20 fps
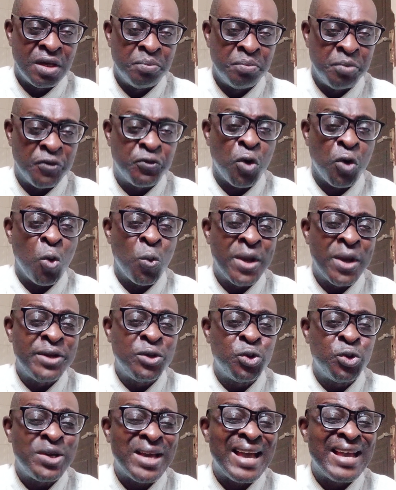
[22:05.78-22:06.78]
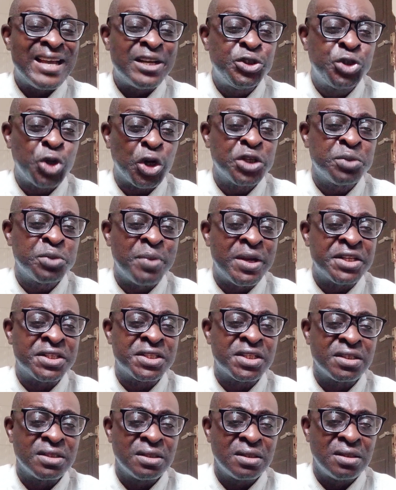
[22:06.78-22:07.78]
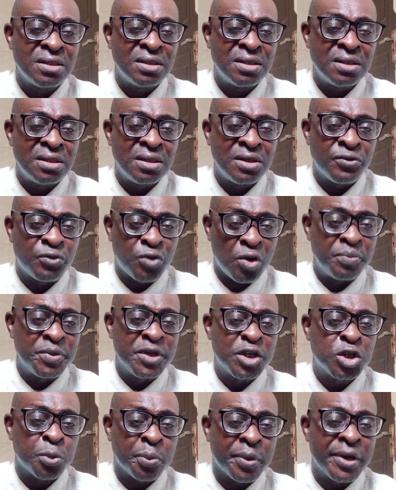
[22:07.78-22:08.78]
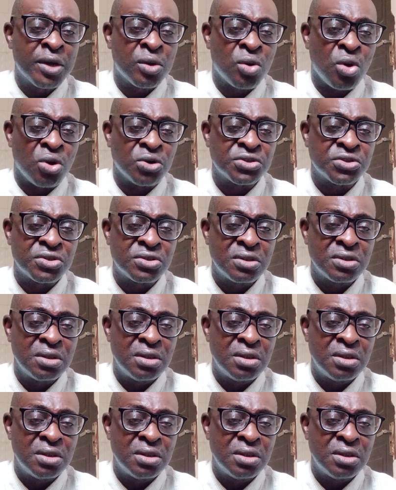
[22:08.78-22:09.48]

Before, when you hear a judgment from the Supreme Court,